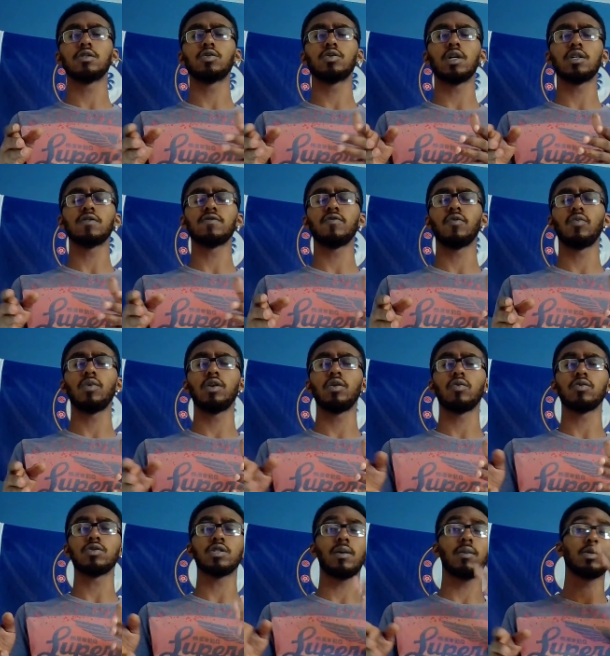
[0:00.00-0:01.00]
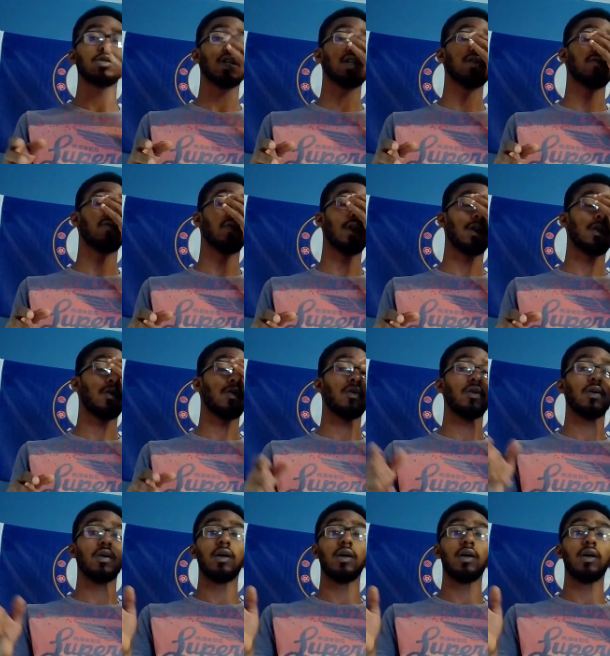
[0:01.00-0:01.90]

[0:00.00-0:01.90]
transfer window, summer transfer window